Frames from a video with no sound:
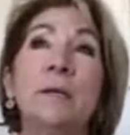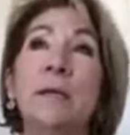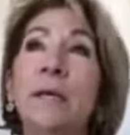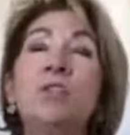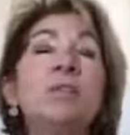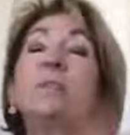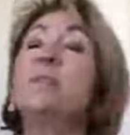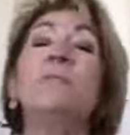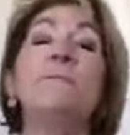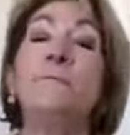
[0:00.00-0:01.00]
It just
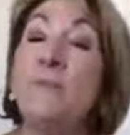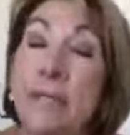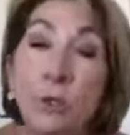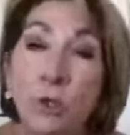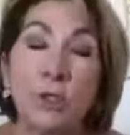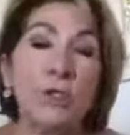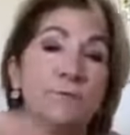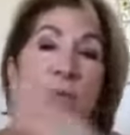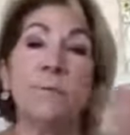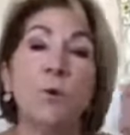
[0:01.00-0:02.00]
doesn't feel good. You have
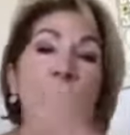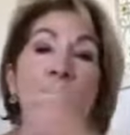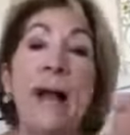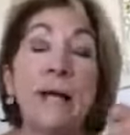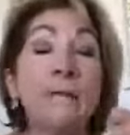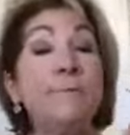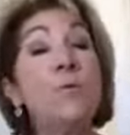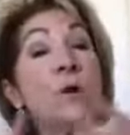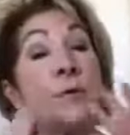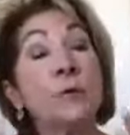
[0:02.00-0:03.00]
to keep going back and
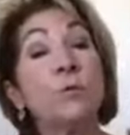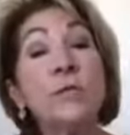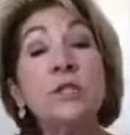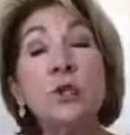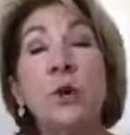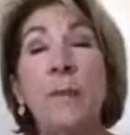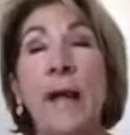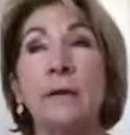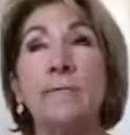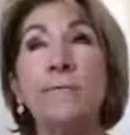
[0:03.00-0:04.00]
forth. And the reason you go
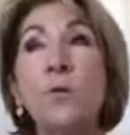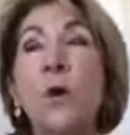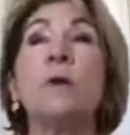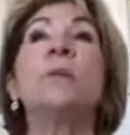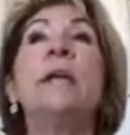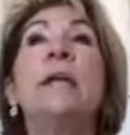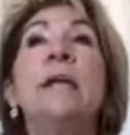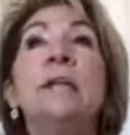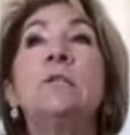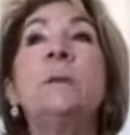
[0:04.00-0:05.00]
back and forth
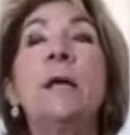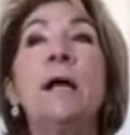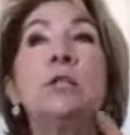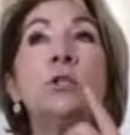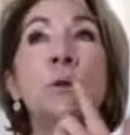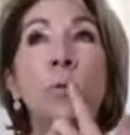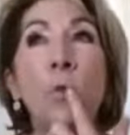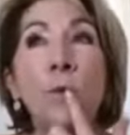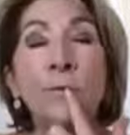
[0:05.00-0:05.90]
is because the warmth